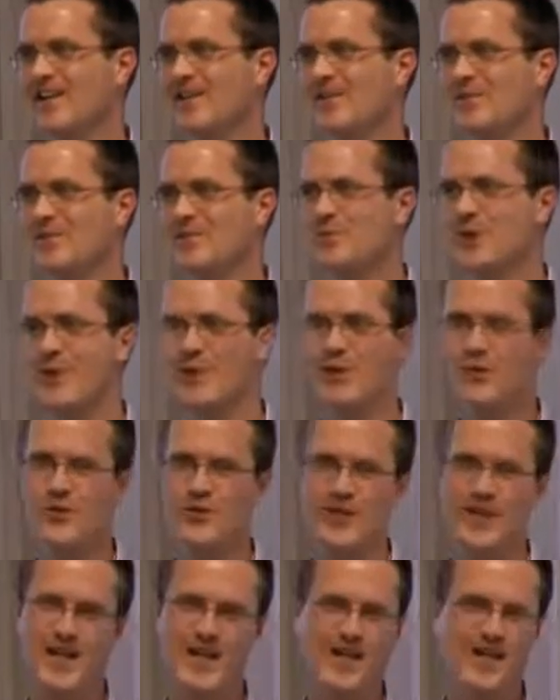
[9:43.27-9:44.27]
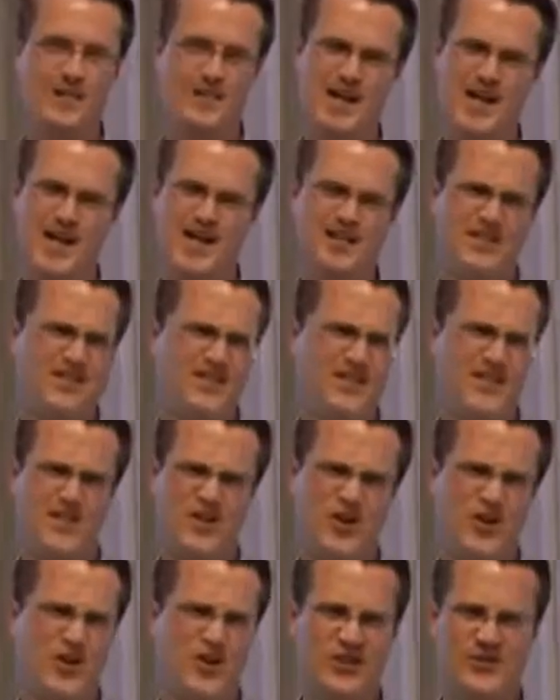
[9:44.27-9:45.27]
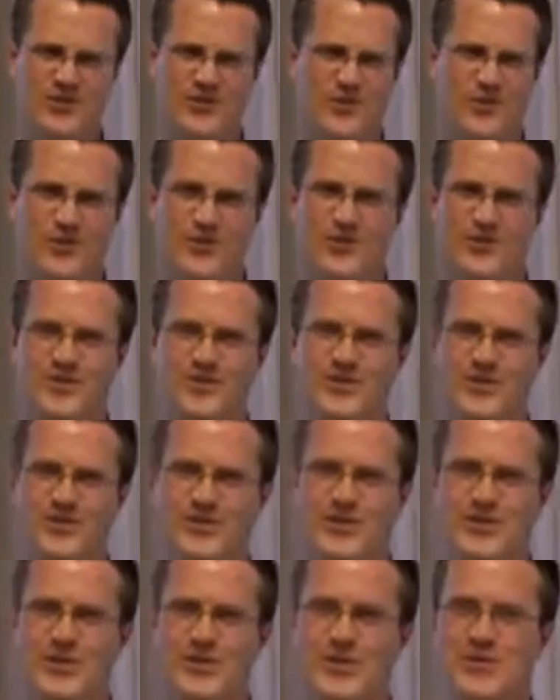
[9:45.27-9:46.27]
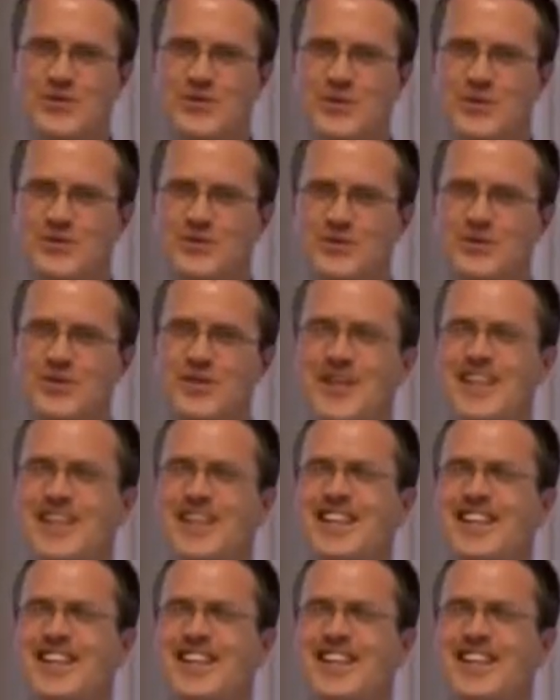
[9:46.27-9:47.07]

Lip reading: tomorrow you take it back and say, no, it's too small for me.